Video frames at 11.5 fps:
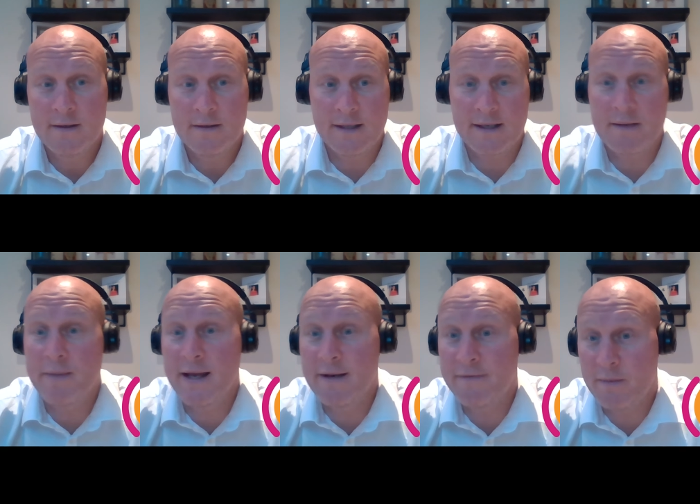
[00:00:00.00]
that can
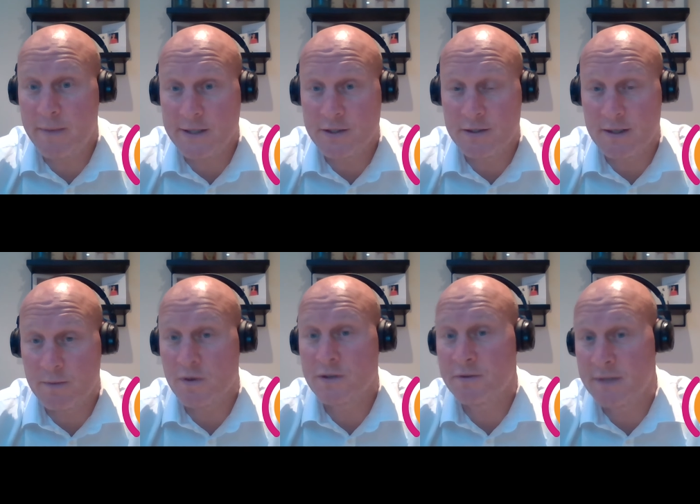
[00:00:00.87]
benefit a patient that
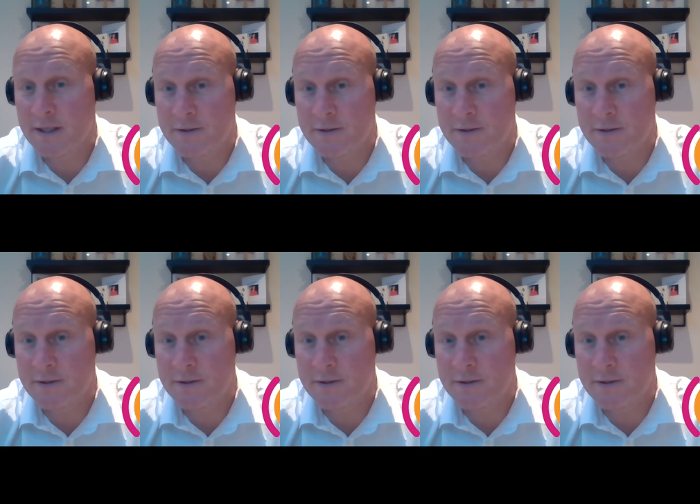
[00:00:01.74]
walks through that